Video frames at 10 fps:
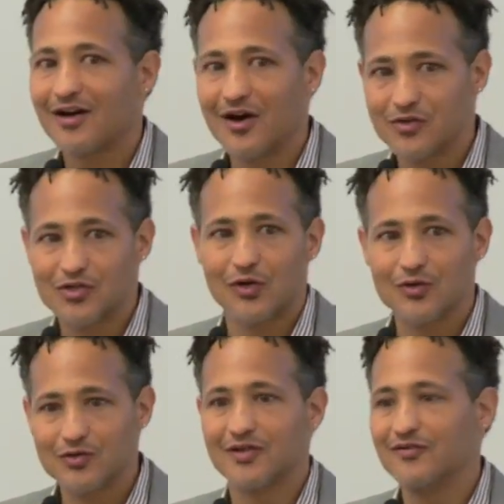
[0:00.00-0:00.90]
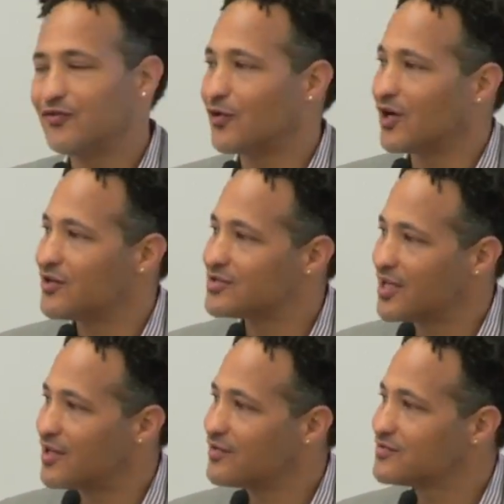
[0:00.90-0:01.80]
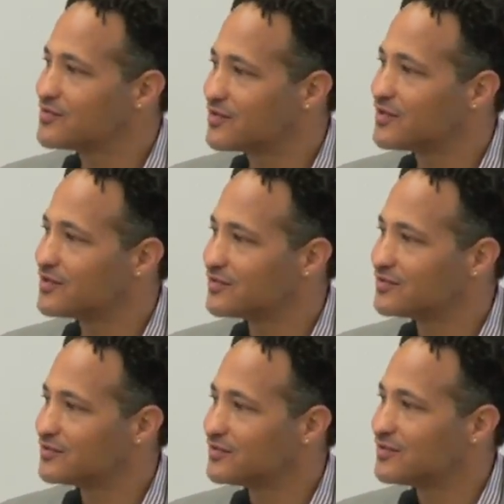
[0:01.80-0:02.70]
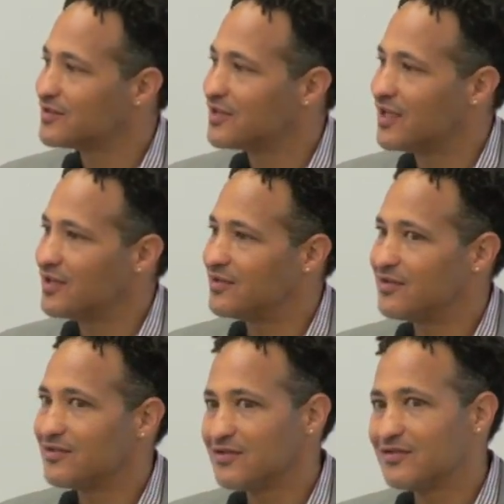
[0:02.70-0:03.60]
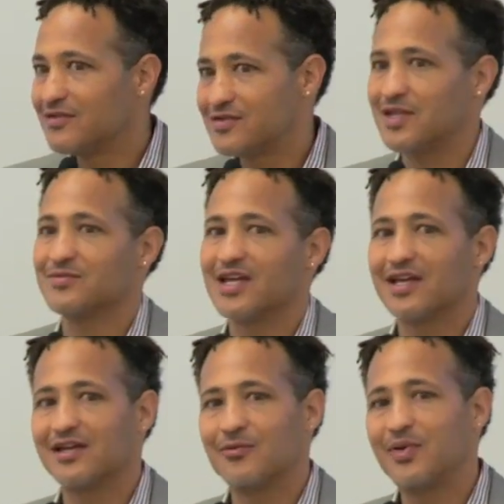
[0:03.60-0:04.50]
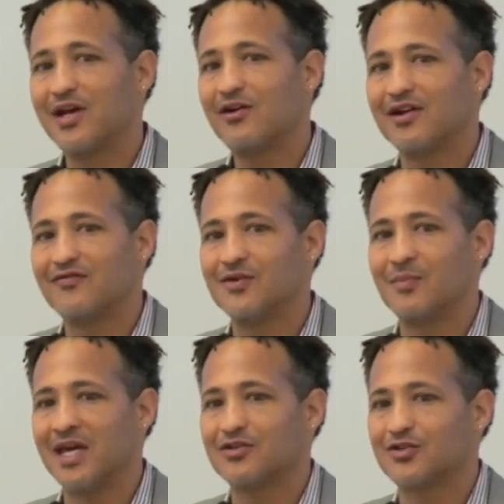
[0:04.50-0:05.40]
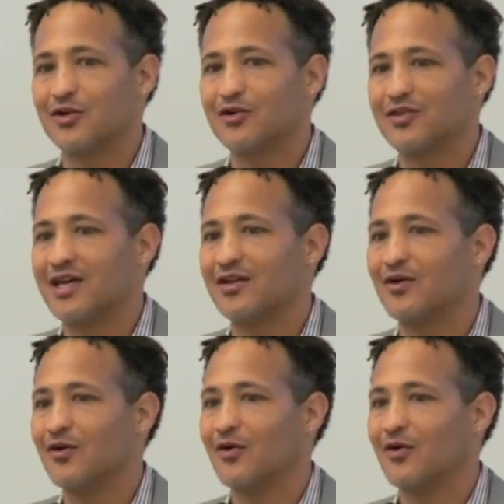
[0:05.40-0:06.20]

our children, for ourselves, it seems like an imperative to make sure that